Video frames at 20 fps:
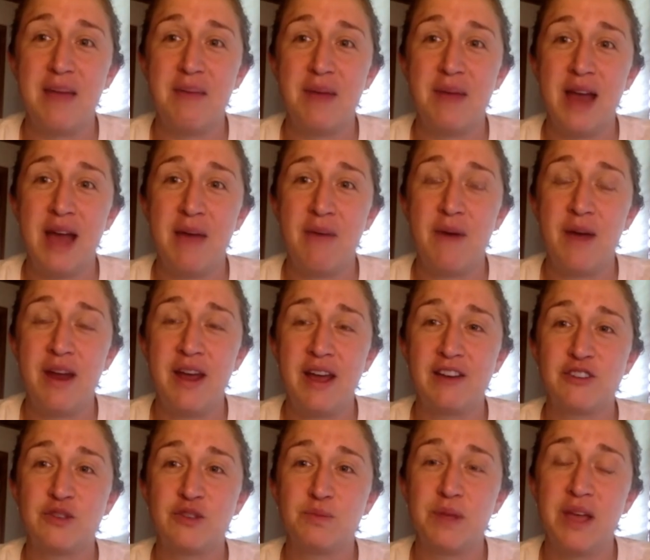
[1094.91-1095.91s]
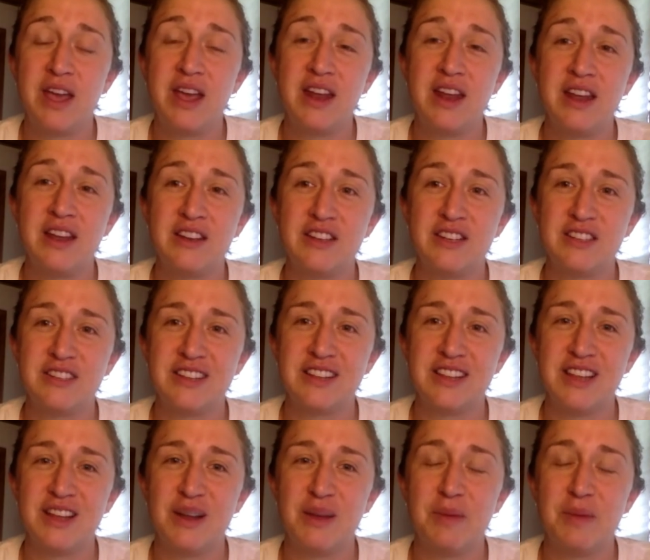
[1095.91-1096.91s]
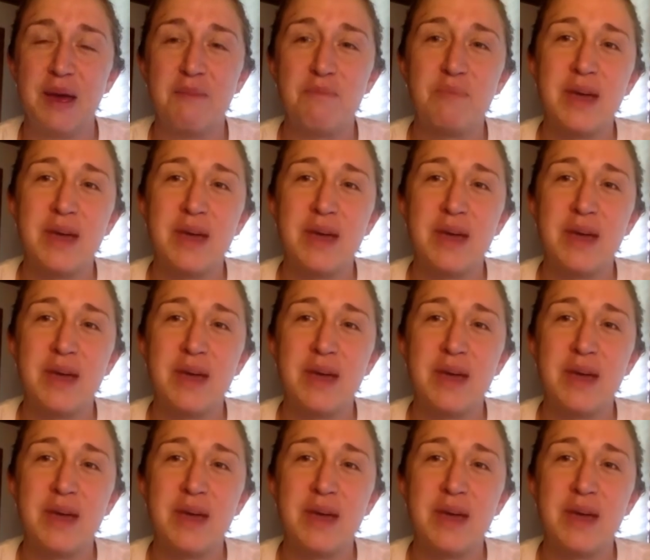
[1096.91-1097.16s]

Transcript: but I want to explain it just a little bit.